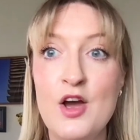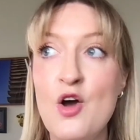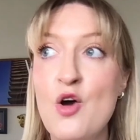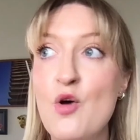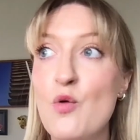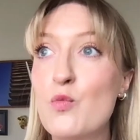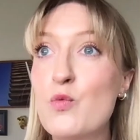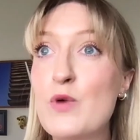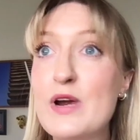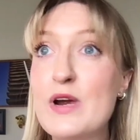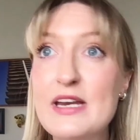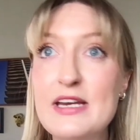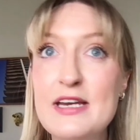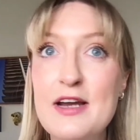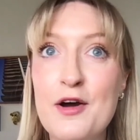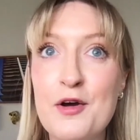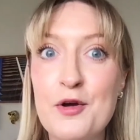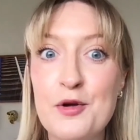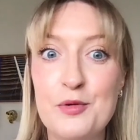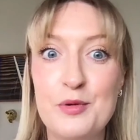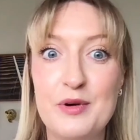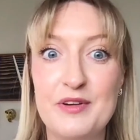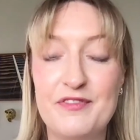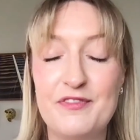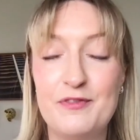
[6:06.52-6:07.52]
We know
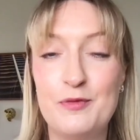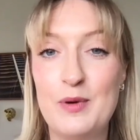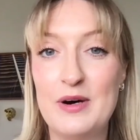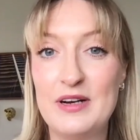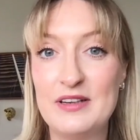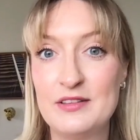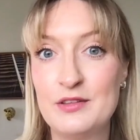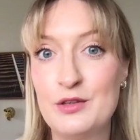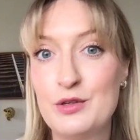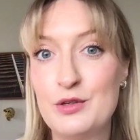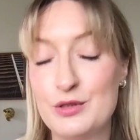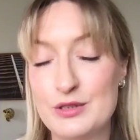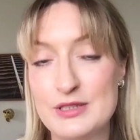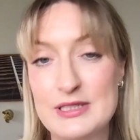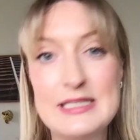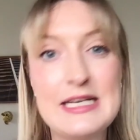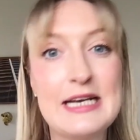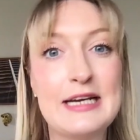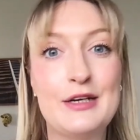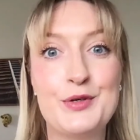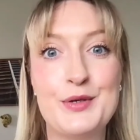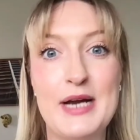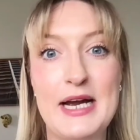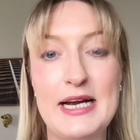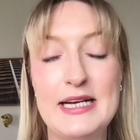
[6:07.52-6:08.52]
if one content
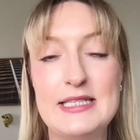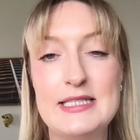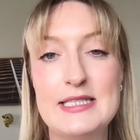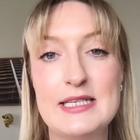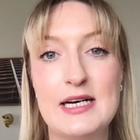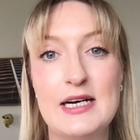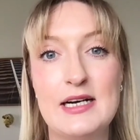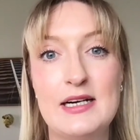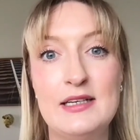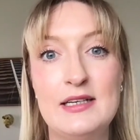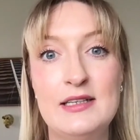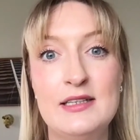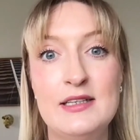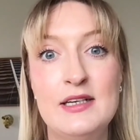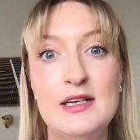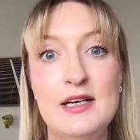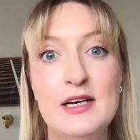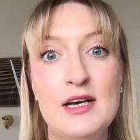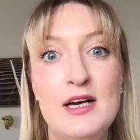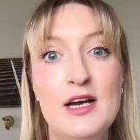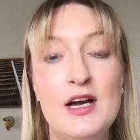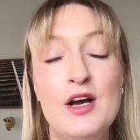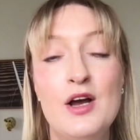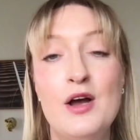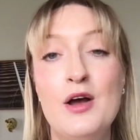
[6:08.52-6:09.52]
creator
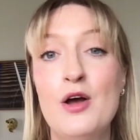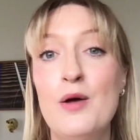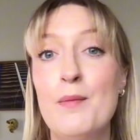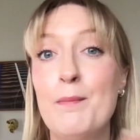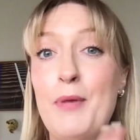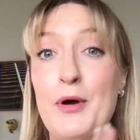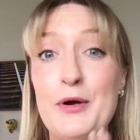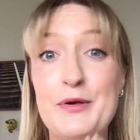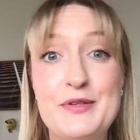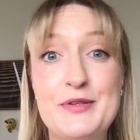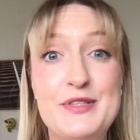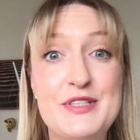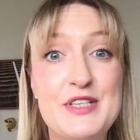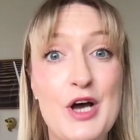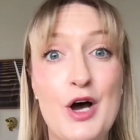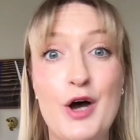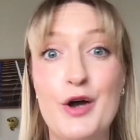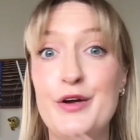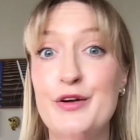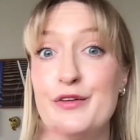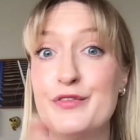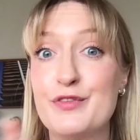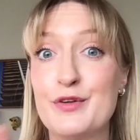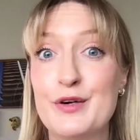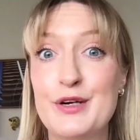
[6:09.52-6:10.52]
posts
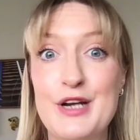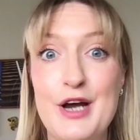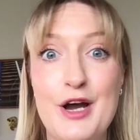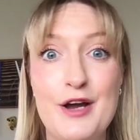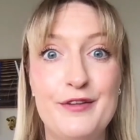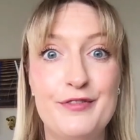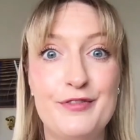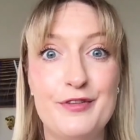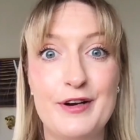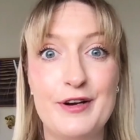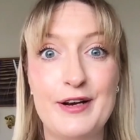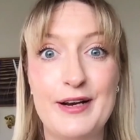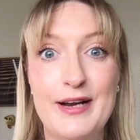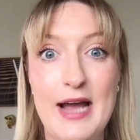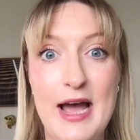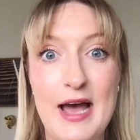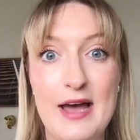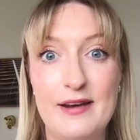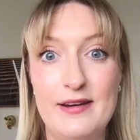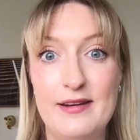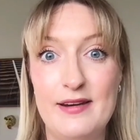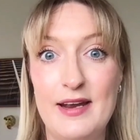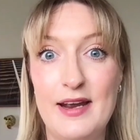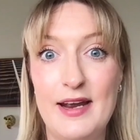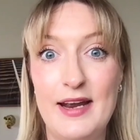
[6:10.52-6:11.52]
over and over
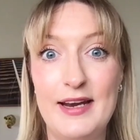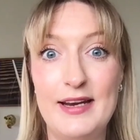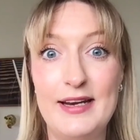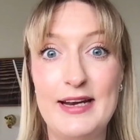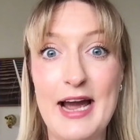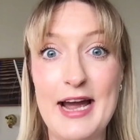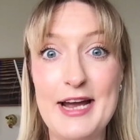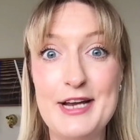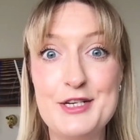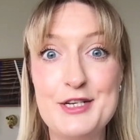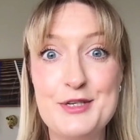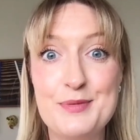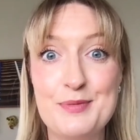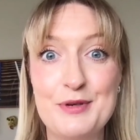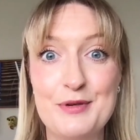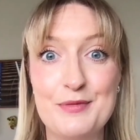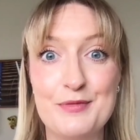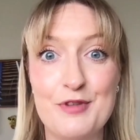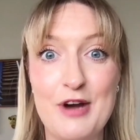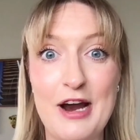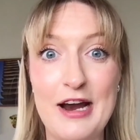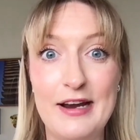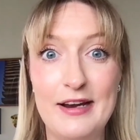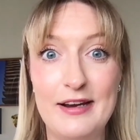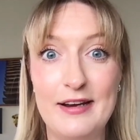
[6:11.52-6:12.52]
again, engagement
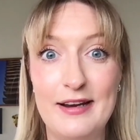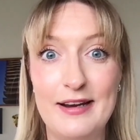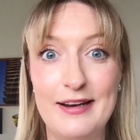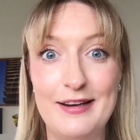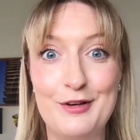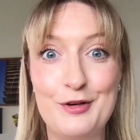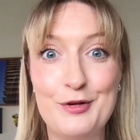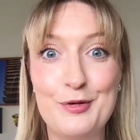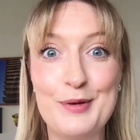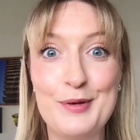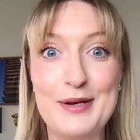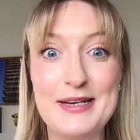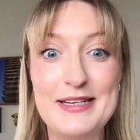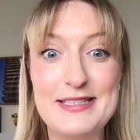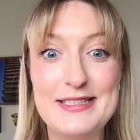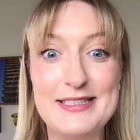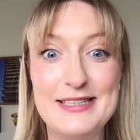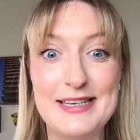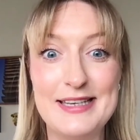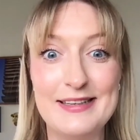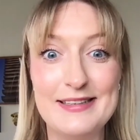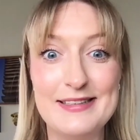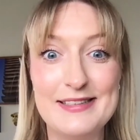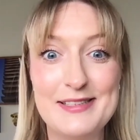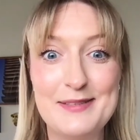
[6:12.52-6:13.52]
rate
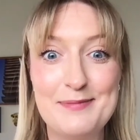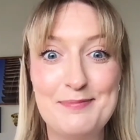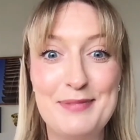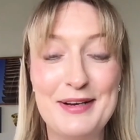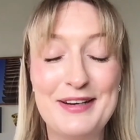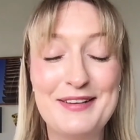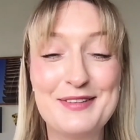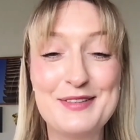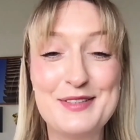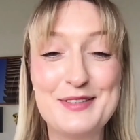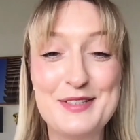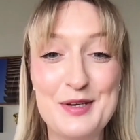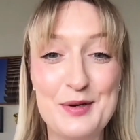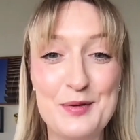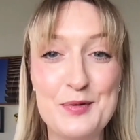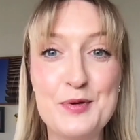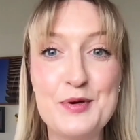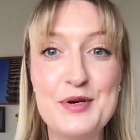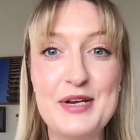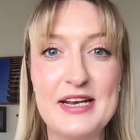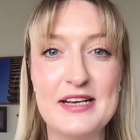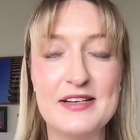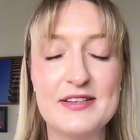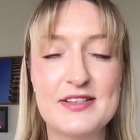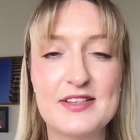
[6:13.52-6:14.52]
increases because the
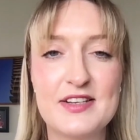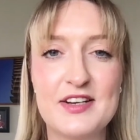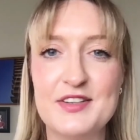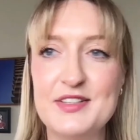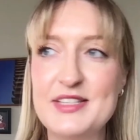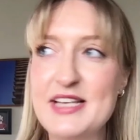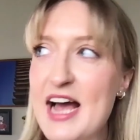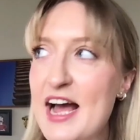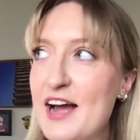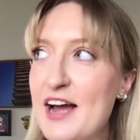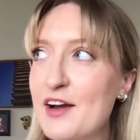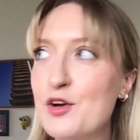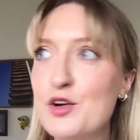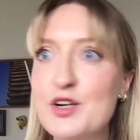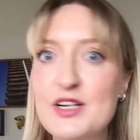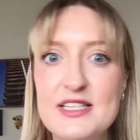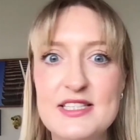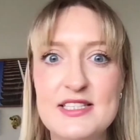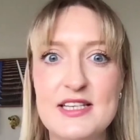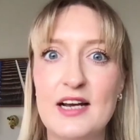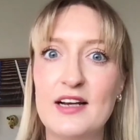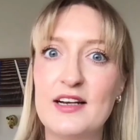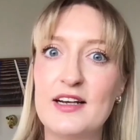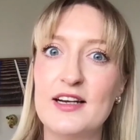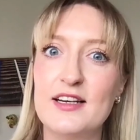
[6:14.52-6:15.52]
audience goes, hang on a
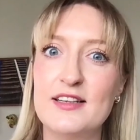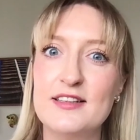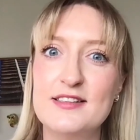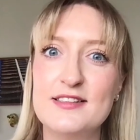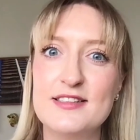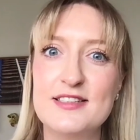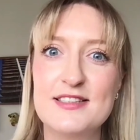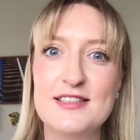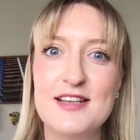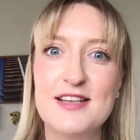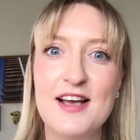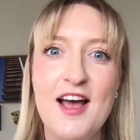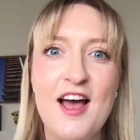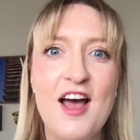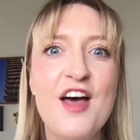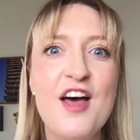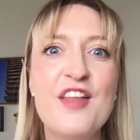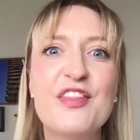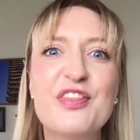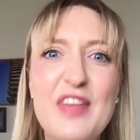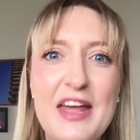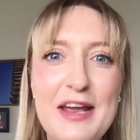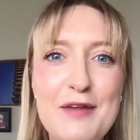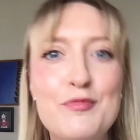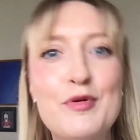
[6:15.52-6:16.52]
second,
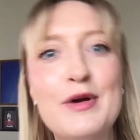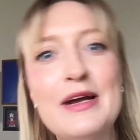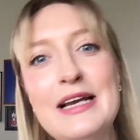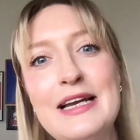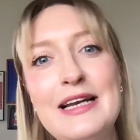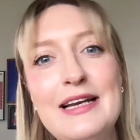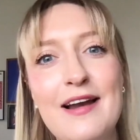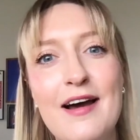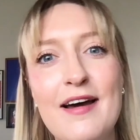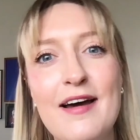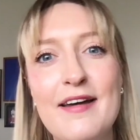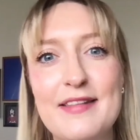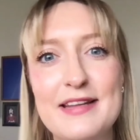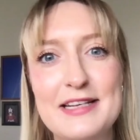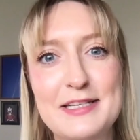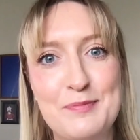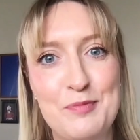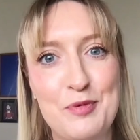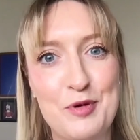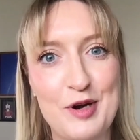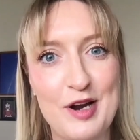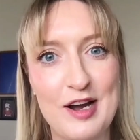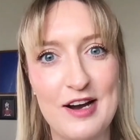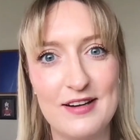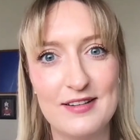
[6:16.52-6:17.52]
they really like this
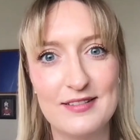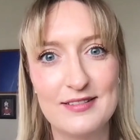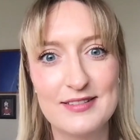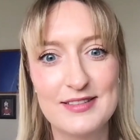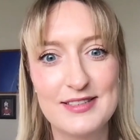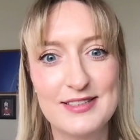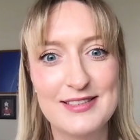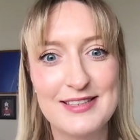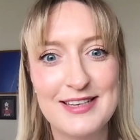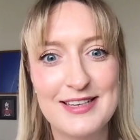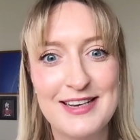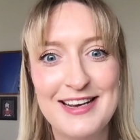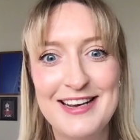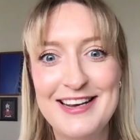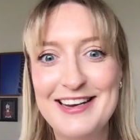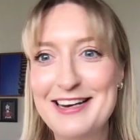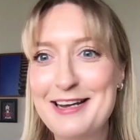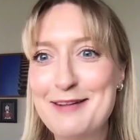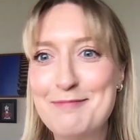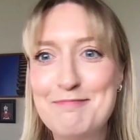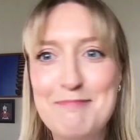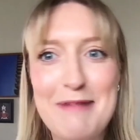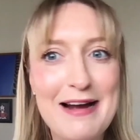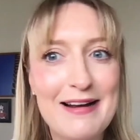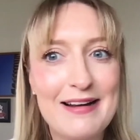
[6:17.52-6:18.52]
product.
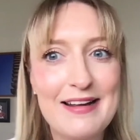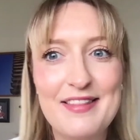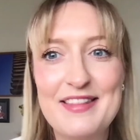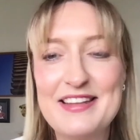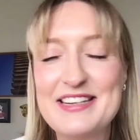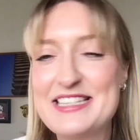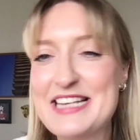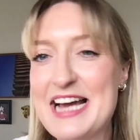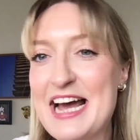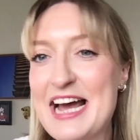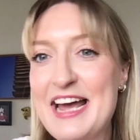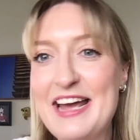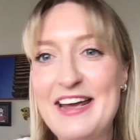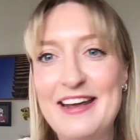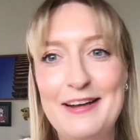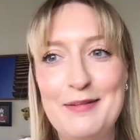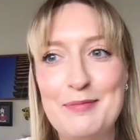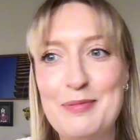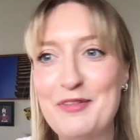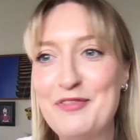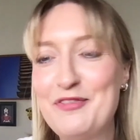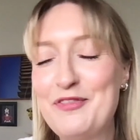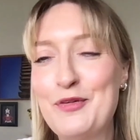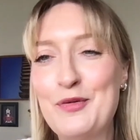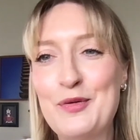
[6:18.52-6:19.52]
Like back in the day,
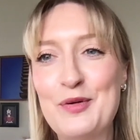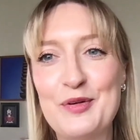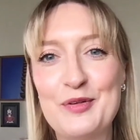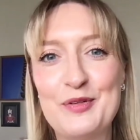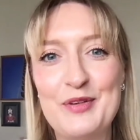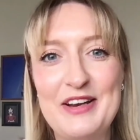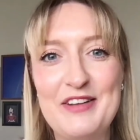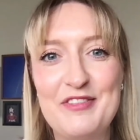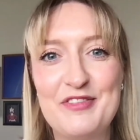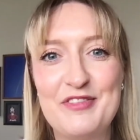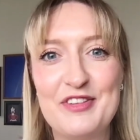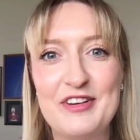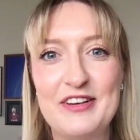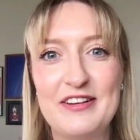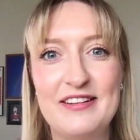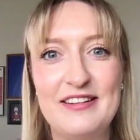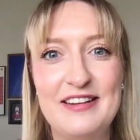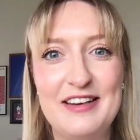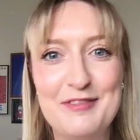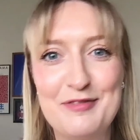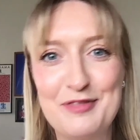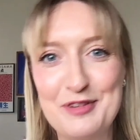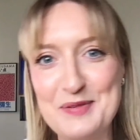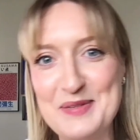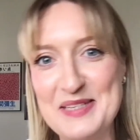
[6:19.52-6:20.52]
before even
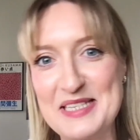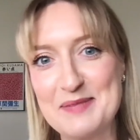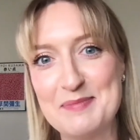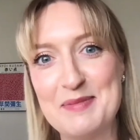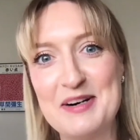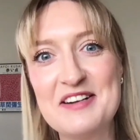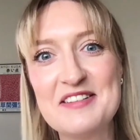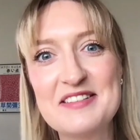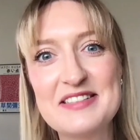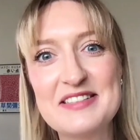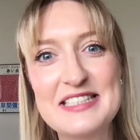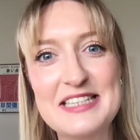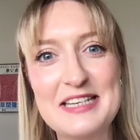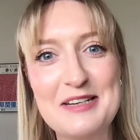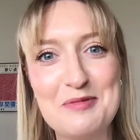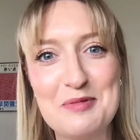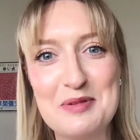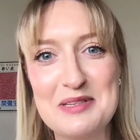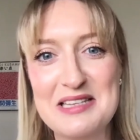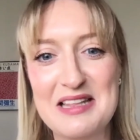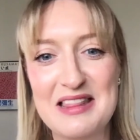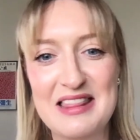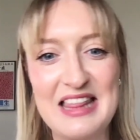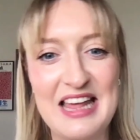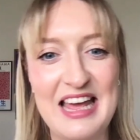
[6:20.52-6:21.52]
influencer marketing was
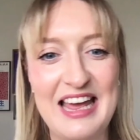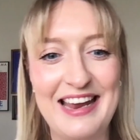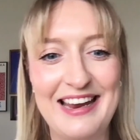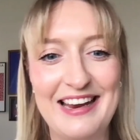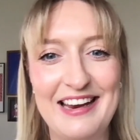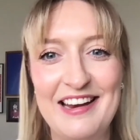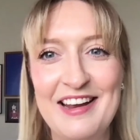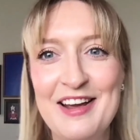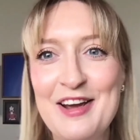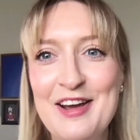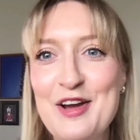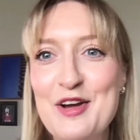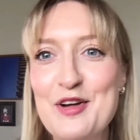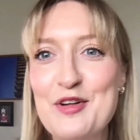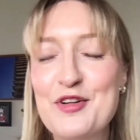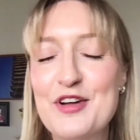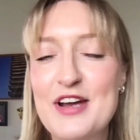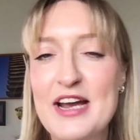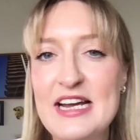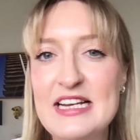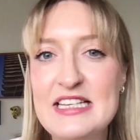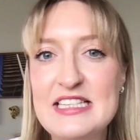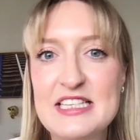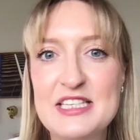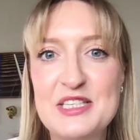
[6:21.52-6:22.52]
a thing,
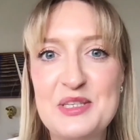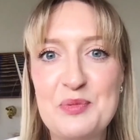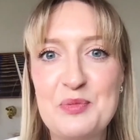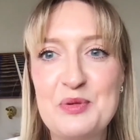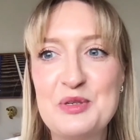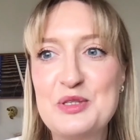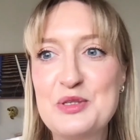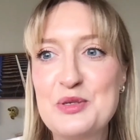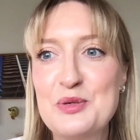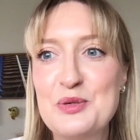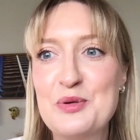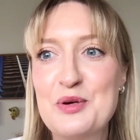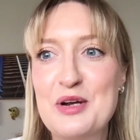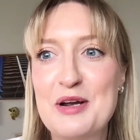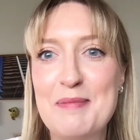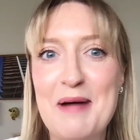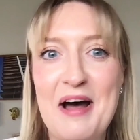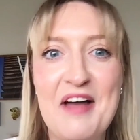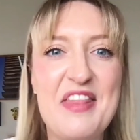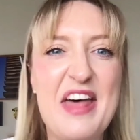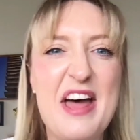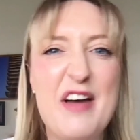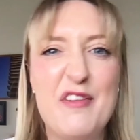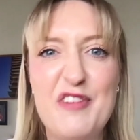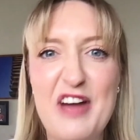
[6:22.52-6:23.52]
creators would talk about
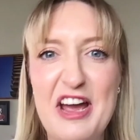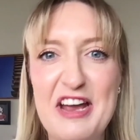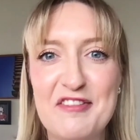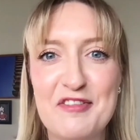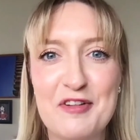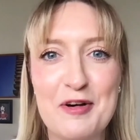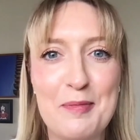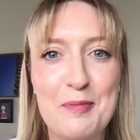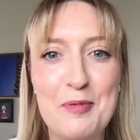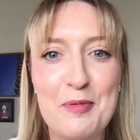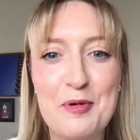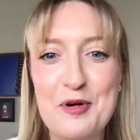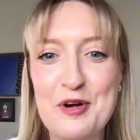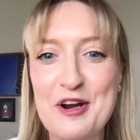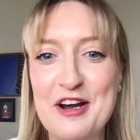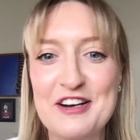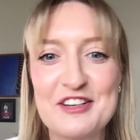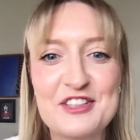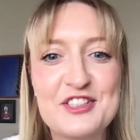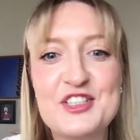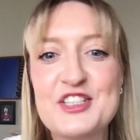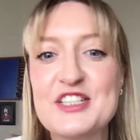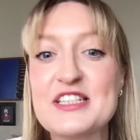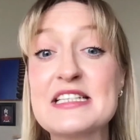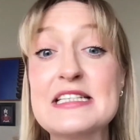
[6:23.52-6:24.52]
their favorite products
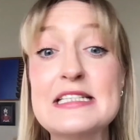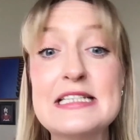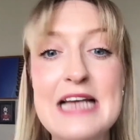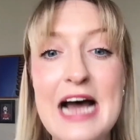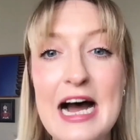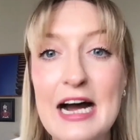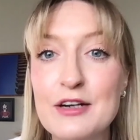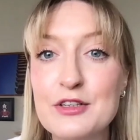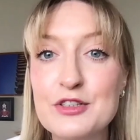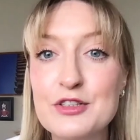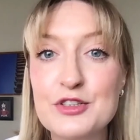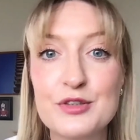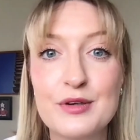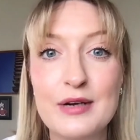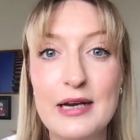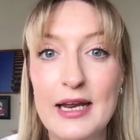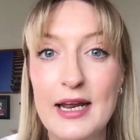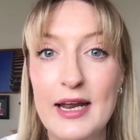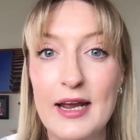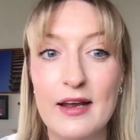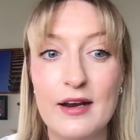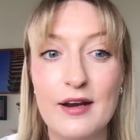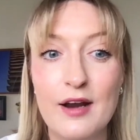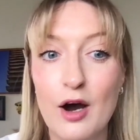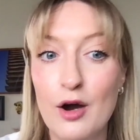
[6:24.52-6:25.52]
just naturally
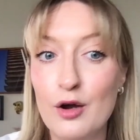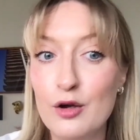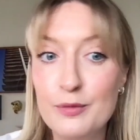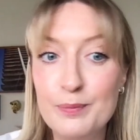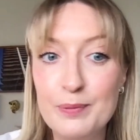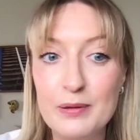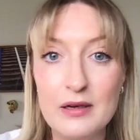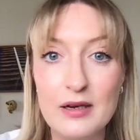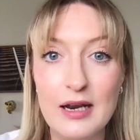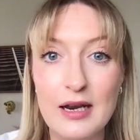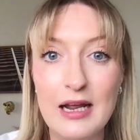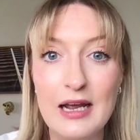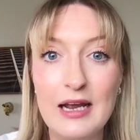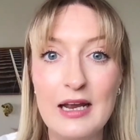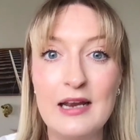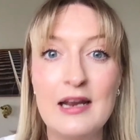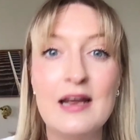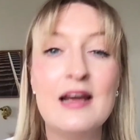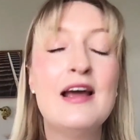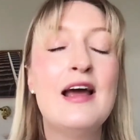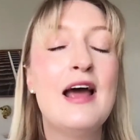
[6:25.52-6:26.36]
and openly.